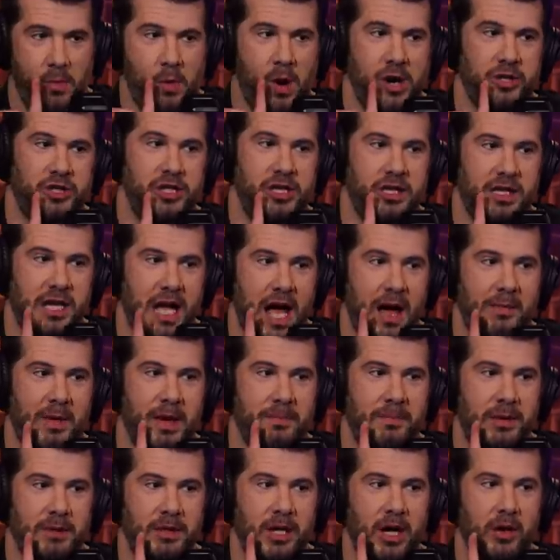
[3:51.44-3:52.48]
I want you to
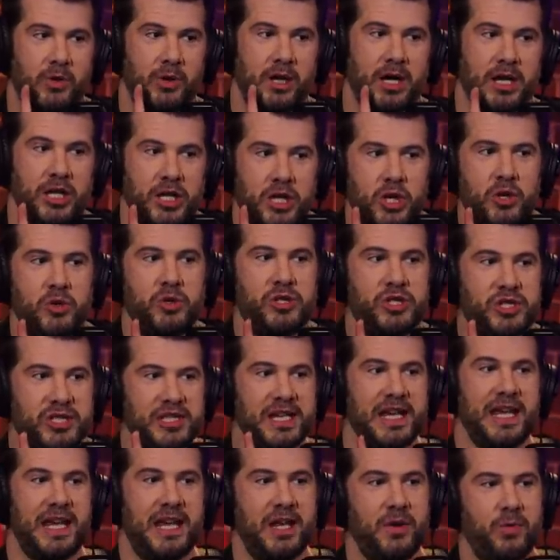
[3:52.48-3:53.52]
comment below. Can you
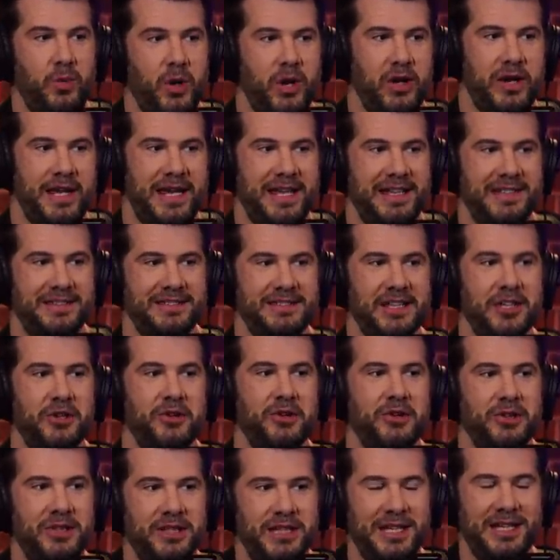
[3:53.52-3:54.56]
see where he
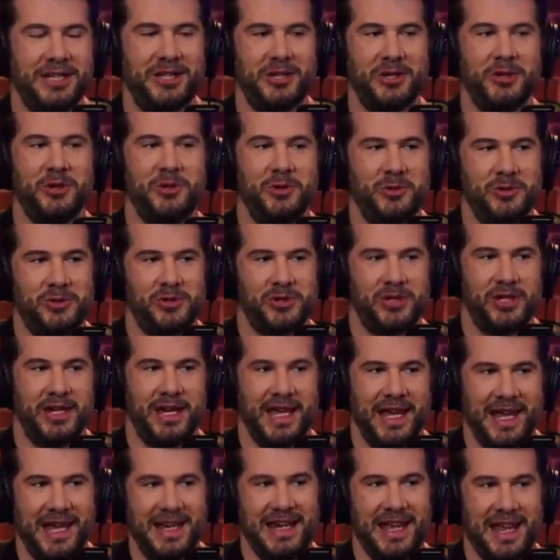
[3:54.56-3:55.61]
literally used
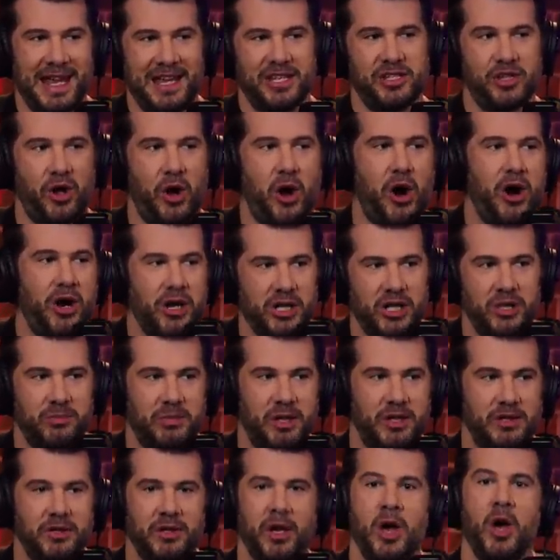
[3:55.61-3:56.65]
in his
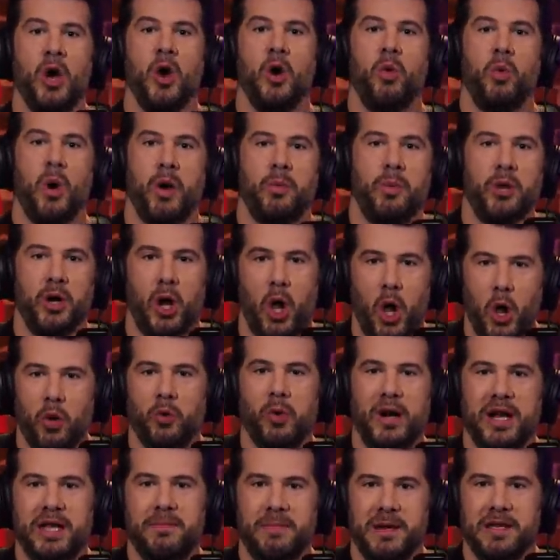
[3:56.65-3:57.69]
argument what would
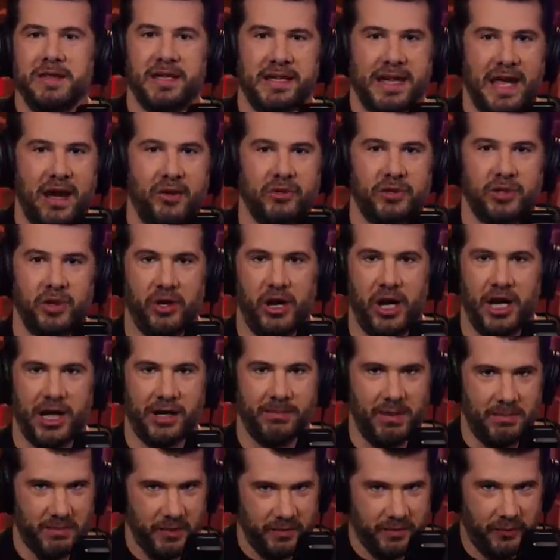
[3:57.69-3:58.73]
already be the counter
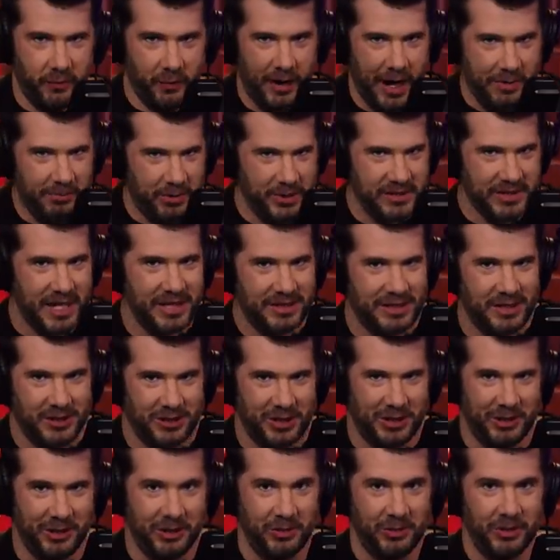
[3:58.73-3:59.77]
argument? Before I present it
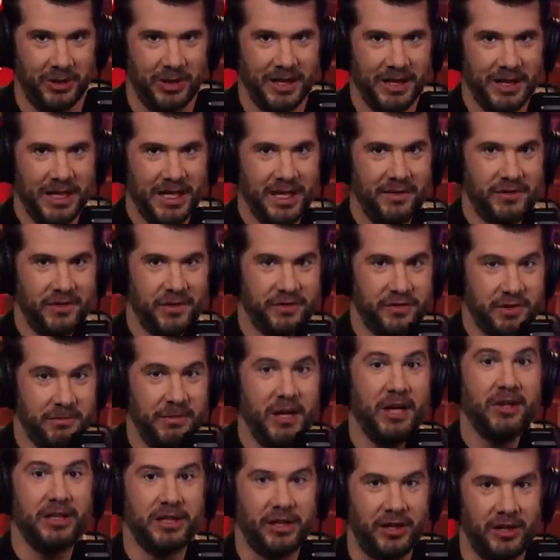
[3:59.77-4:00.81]
to you, if you're
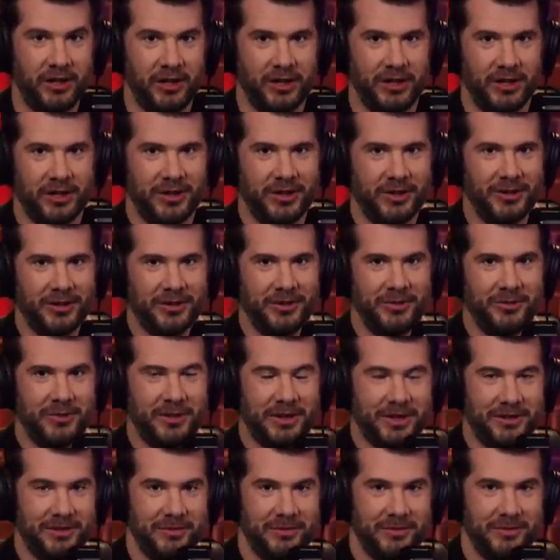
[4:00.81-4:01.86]
familiar
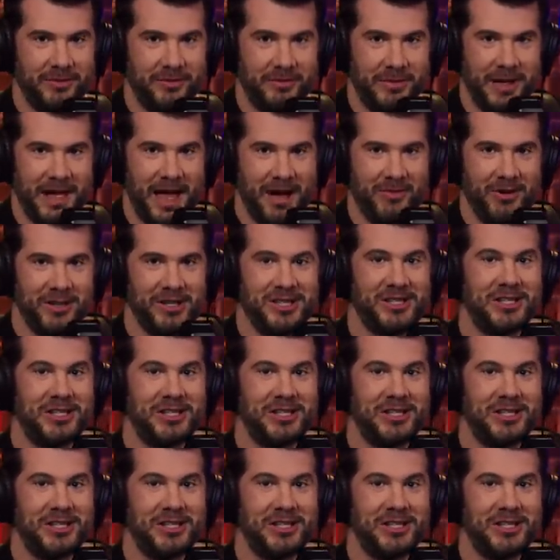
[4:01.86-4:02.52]
with me having